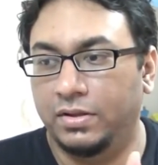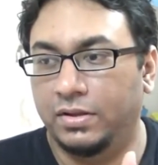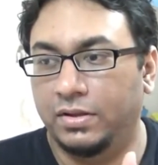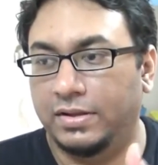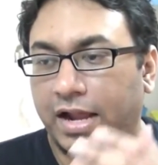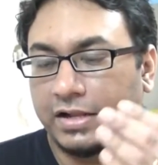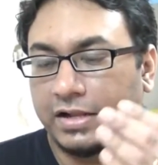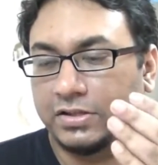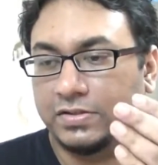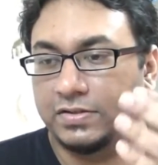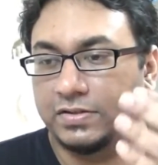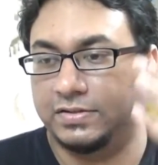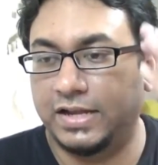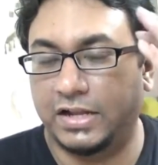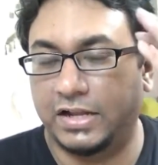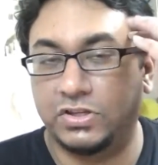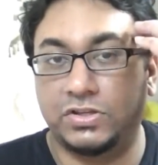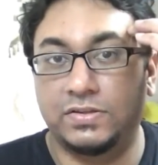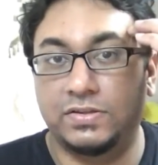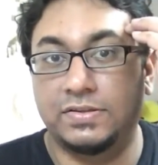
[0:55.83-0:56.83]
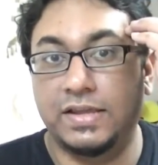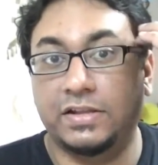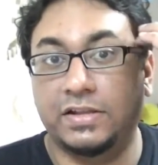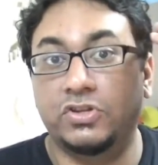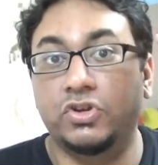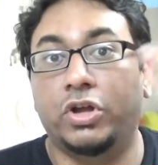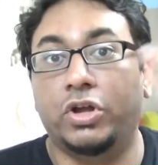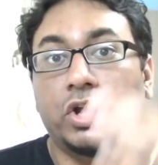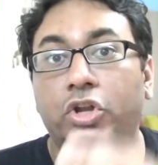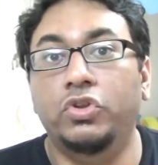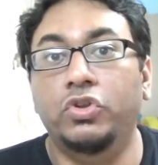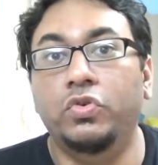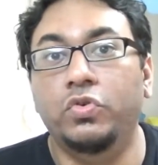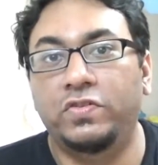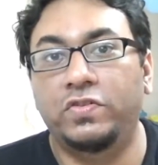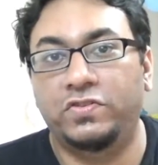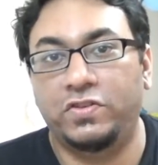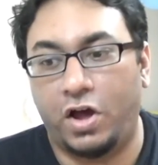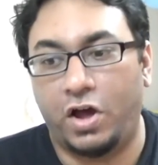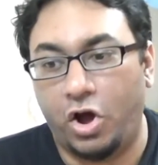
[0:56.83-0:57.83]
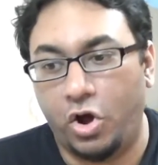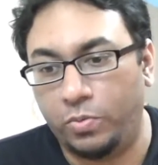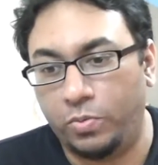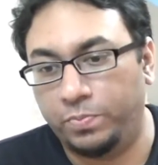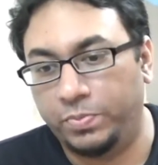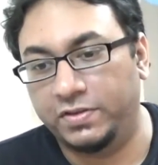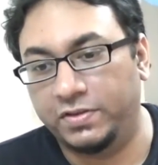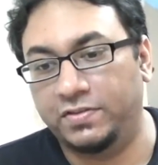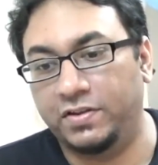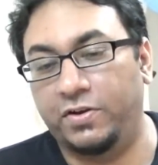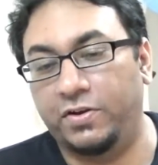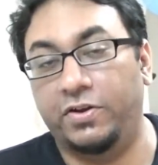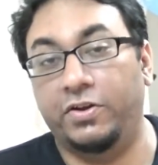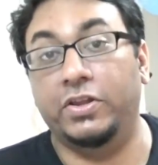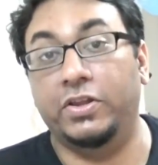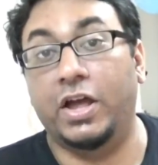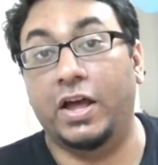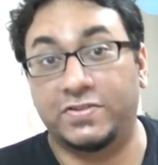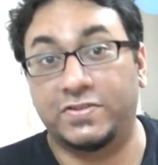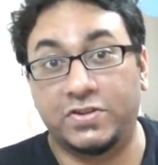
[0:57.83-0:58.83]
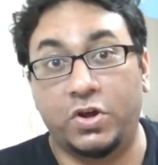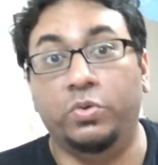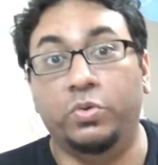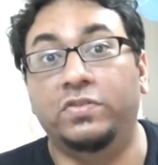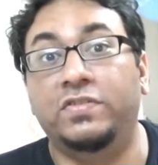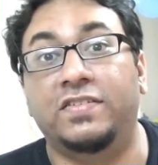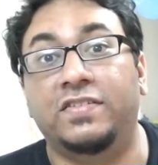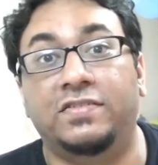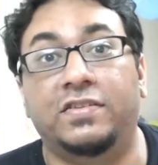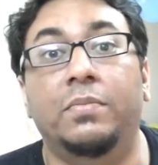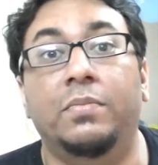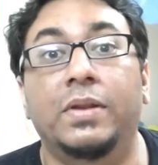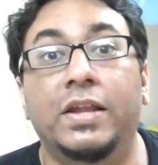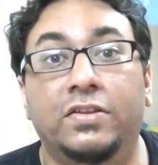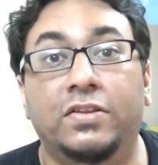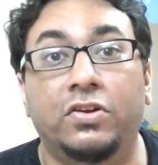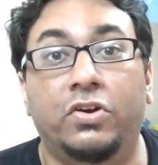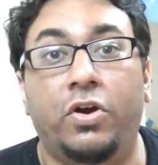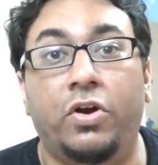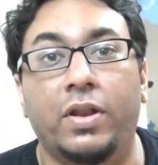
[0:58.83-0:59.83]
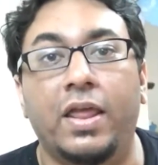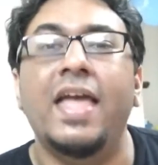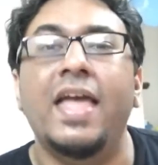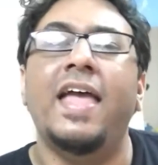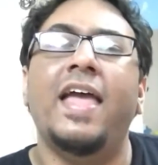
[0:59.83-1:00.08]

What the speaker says: That you can use to output a sound system later on.